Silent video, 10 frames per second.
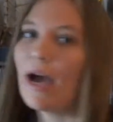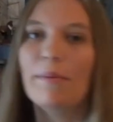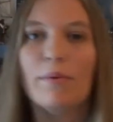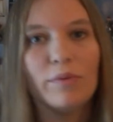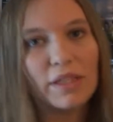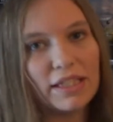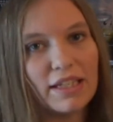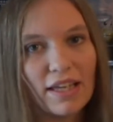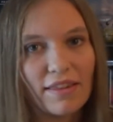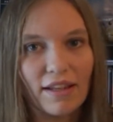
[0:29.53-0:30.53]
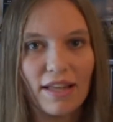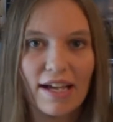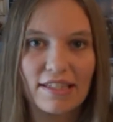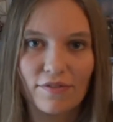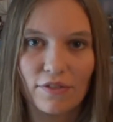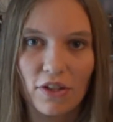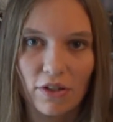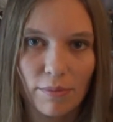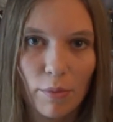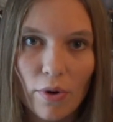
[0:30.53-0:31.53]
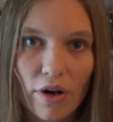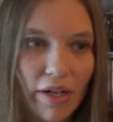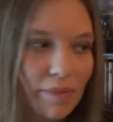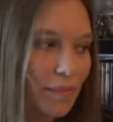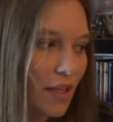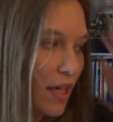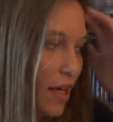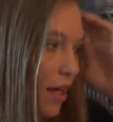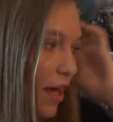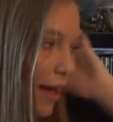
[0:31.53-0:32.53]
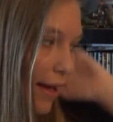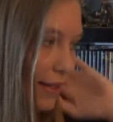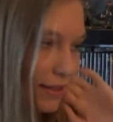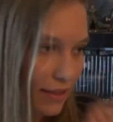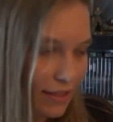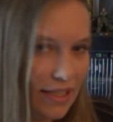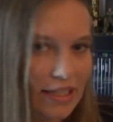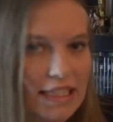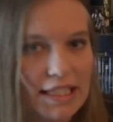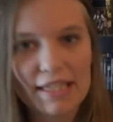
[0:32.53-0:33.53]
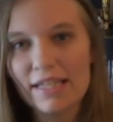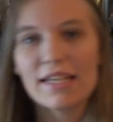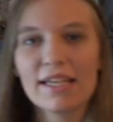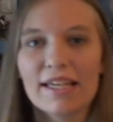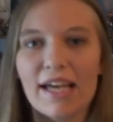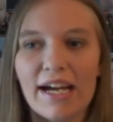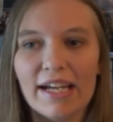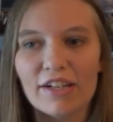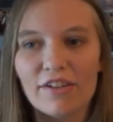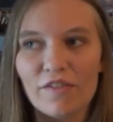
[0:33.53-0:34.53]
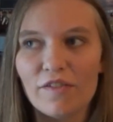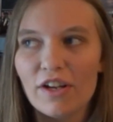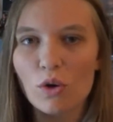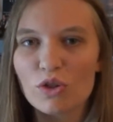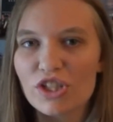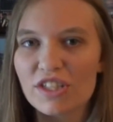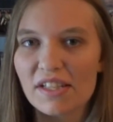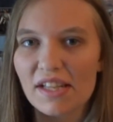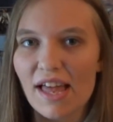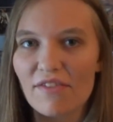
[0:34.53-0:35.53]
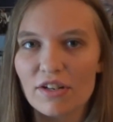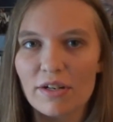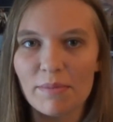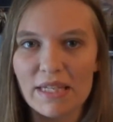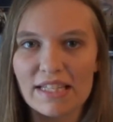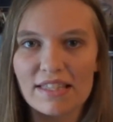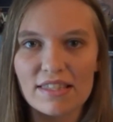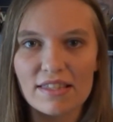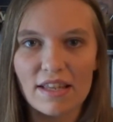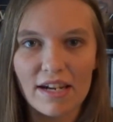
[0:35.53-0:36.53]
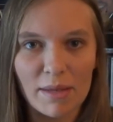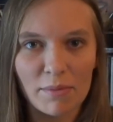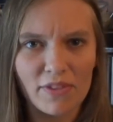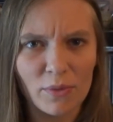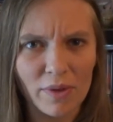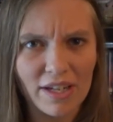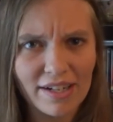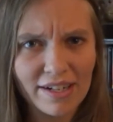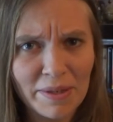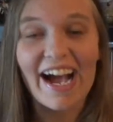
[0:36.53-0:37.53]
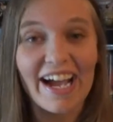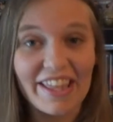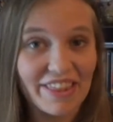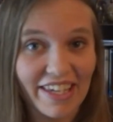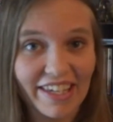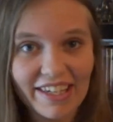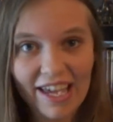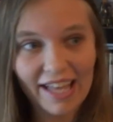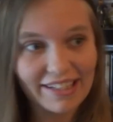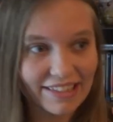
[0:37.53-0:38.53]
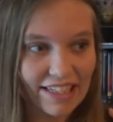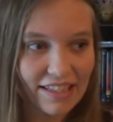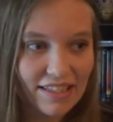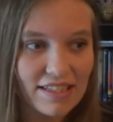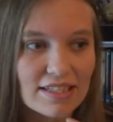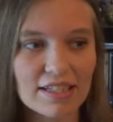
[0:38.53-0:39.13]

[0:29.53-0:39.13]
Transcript: I'm reading The Lies of Loch, and it's kind of Ocean's 11 meets The Name of the Wind, I think, at least.